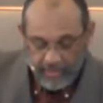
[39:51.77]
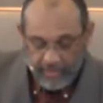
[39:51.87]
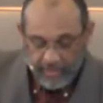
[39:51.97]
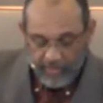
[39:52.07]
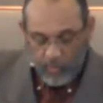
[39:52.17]

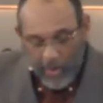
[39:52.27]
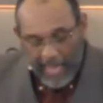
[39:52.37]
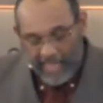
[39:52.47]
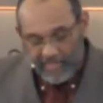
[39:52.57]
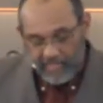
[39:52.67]
The
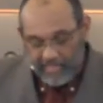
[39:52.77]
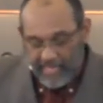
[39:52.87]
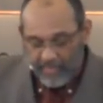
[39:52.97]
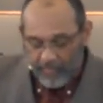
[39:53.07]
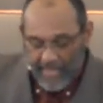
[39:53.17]
wise
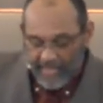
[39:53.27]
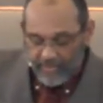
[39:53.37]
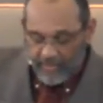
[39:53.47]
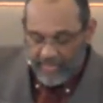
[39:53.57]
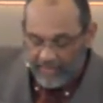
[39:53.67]
slave
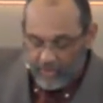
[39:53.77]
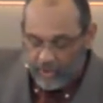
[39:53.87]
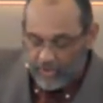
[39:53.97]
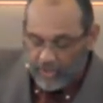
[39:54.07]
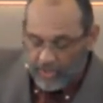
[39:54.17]
master never
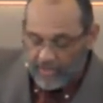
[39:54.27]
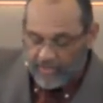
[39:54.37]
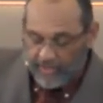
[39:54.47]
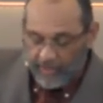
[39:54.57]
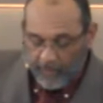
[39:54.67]
took
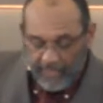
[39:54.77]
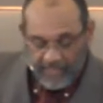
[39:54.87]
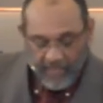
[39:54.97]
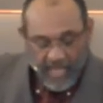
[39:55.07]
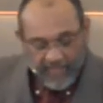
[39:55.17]
seriously the
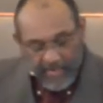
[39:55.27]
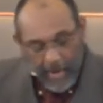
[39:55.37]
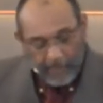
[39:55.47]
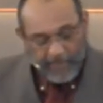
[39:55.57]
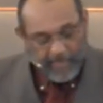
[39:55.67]
belief that
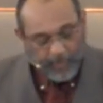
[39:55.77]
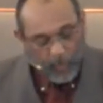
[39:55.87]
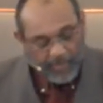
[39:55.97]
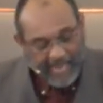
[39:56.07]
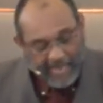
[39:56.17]
our people
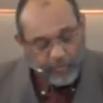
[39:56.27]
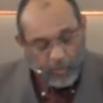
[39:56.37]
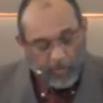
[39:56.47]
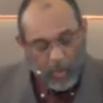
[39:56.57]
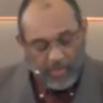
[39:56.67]
were natural
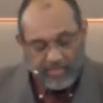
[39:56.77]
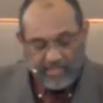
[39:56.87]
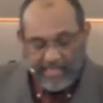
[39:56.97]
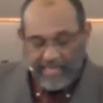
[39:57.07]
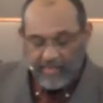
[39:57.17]
born
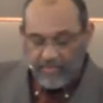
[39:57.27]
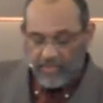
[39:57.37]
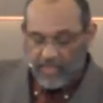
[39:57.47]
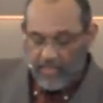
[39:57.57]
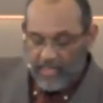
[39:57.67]
slaves.
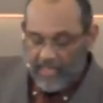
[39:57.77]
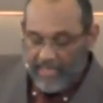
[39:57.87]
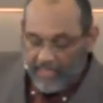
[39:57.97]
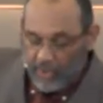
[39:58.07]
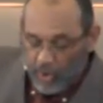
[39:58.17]

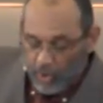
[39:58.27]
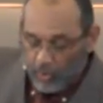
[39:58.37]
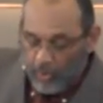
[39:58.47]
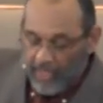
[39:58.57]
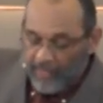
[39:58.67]
He knew
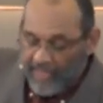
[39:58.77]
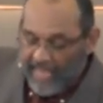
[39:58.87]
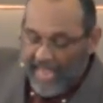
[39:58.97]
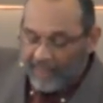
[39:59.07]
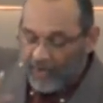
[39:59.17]
that
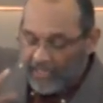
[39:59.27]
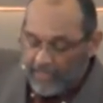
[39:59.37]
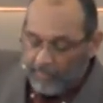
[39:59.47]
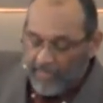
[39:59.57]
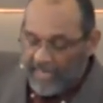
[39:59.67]

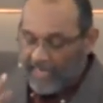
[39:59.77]
African men